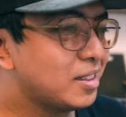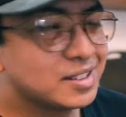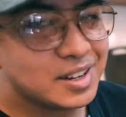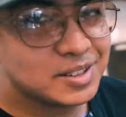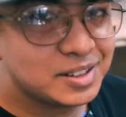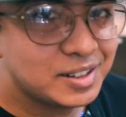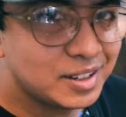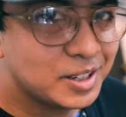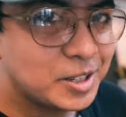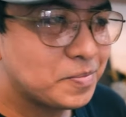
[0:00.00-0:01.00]
and it's actually
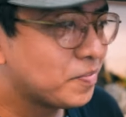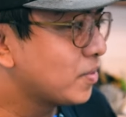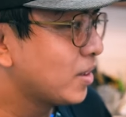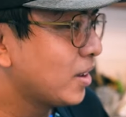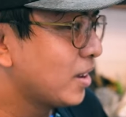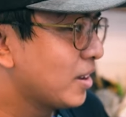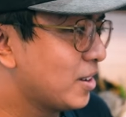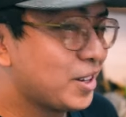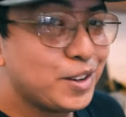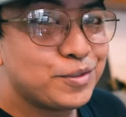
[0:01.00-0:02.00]
a
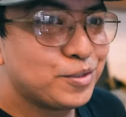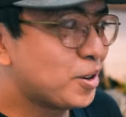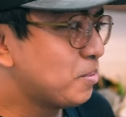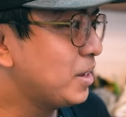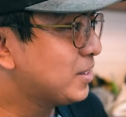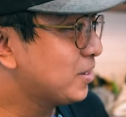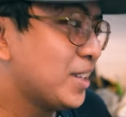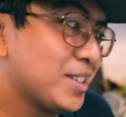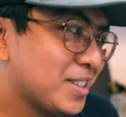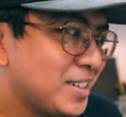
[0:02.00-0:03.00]
gift for me, so
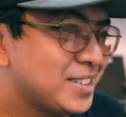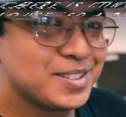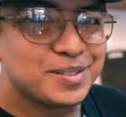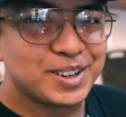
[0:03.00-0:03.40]
that's nice.